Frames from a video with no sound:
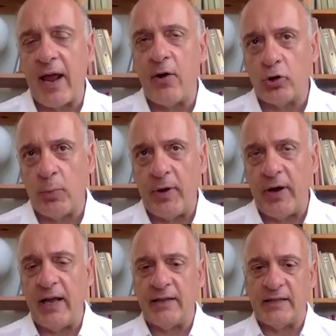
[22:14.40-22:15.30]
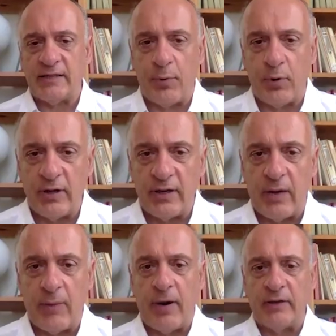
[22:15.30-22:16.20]
cannot operate as a
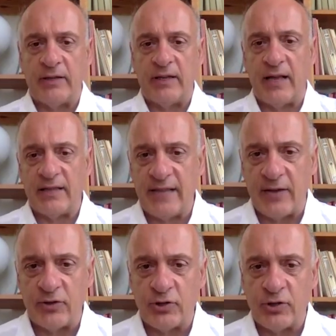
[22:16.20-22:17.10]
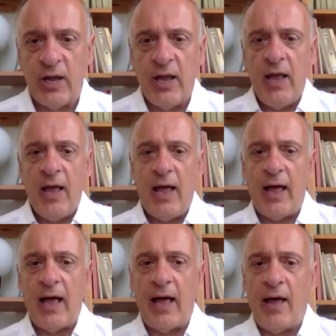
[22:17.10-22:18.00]
political party as such.
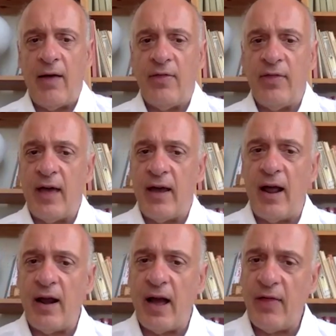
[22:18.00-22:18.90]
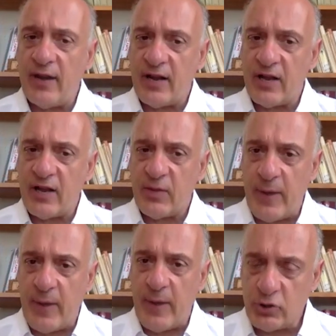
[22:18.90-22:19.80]
There are other
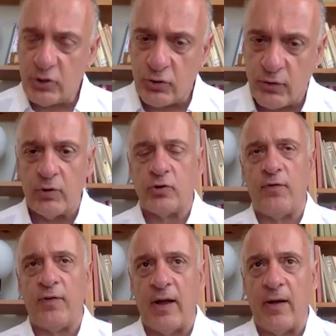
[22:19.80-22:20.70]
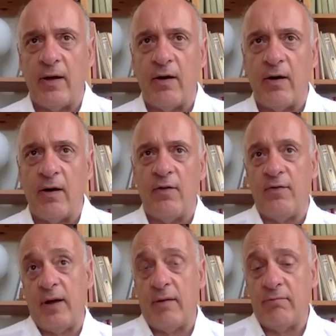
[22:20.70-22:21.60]
expressions, of course, of
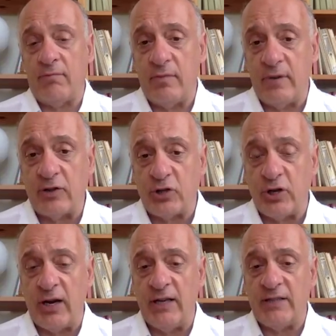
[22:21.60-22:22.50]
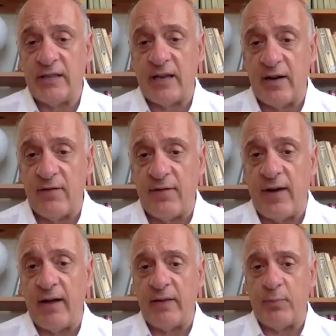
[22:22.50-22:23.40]
nationalistic and
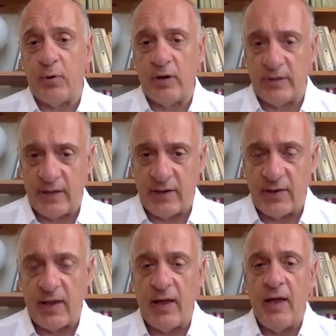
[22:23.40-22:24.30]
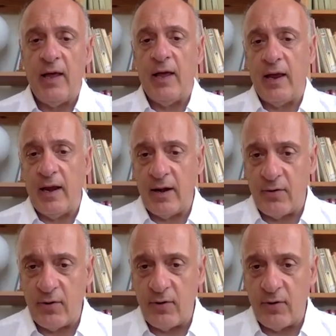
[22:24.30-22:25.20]
far-right politics in
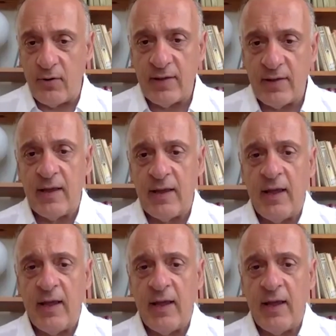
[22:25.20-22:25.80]
Greece,